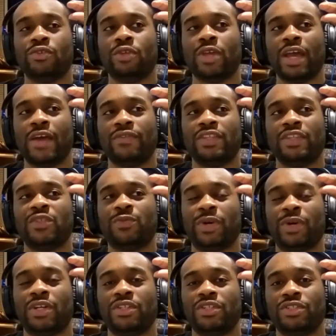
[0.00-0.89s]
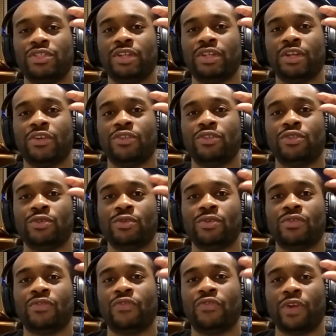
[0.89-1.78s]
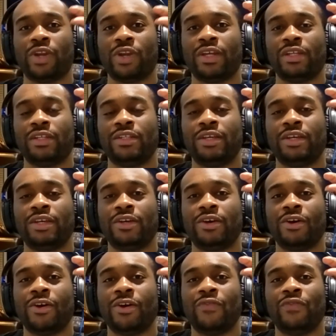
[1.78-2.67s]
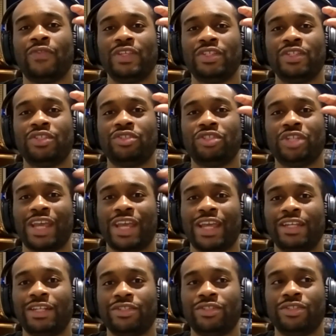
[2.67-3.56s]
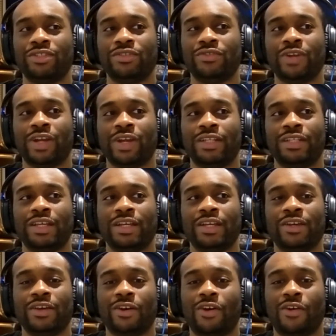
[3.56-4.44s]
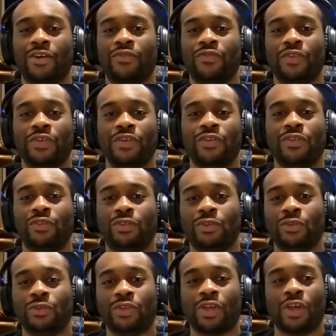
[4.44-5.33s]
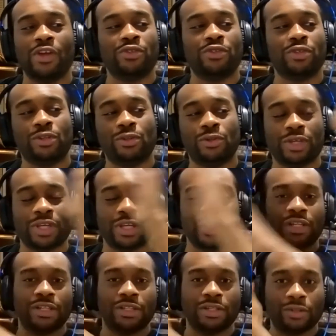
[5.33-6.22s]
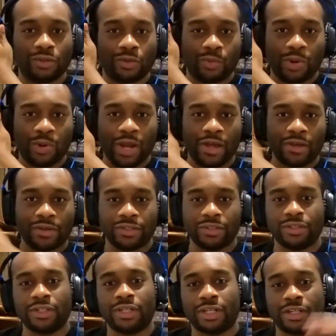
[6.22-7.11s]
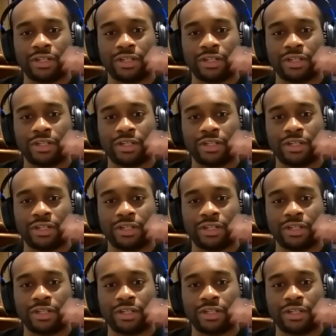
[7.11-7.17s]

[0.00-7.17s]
you have this bunch that are so afraid of this change, right? Of the country looking a little browner and a